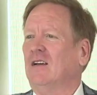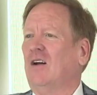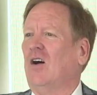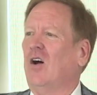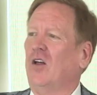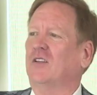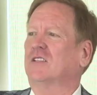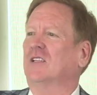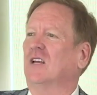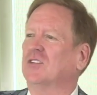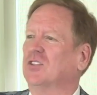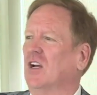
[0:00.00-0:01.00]
all the
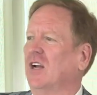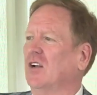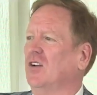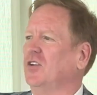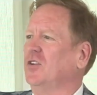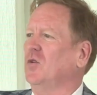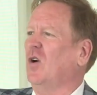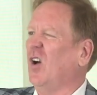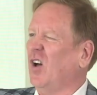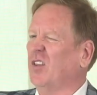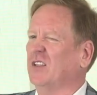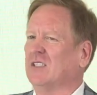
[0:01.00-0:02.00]
sunshine on you
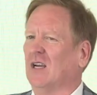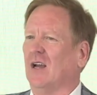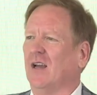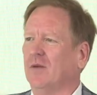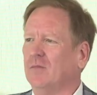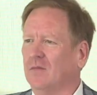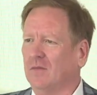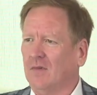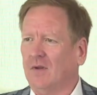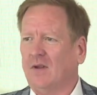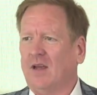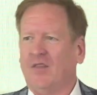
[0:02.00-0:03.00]
all the time
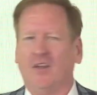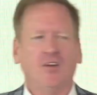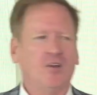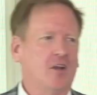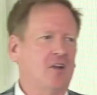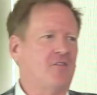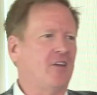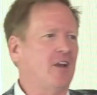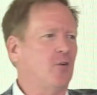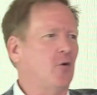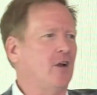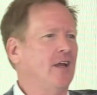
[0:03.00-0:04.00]
and then you're going to
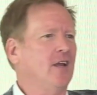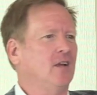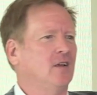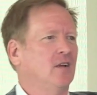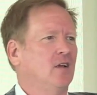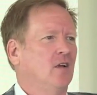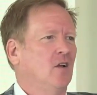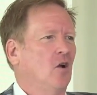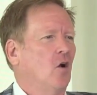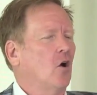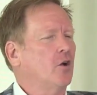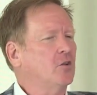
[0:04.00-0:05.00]
fade away?
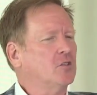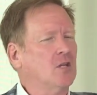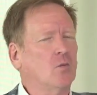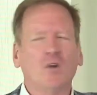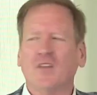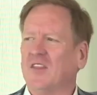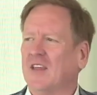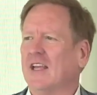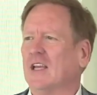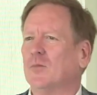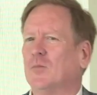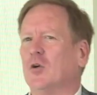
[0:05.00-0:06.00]
Or are you someone that they
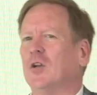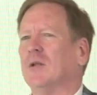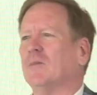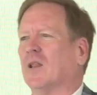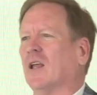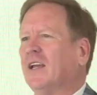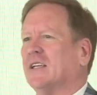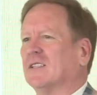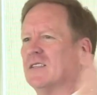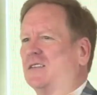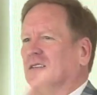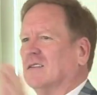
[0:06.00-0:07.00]
can put in
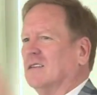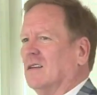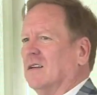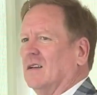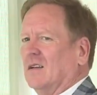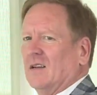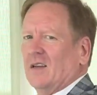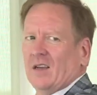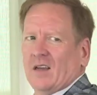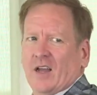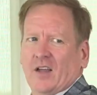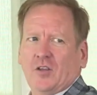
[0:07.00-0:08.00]
place
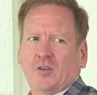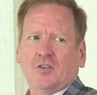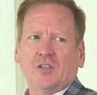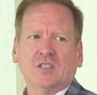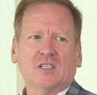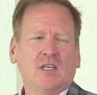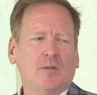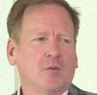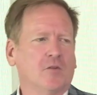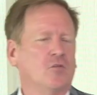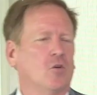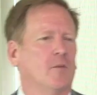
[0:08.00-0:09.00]
and you just keep
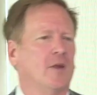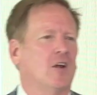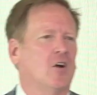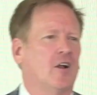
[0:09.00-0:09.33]
performing on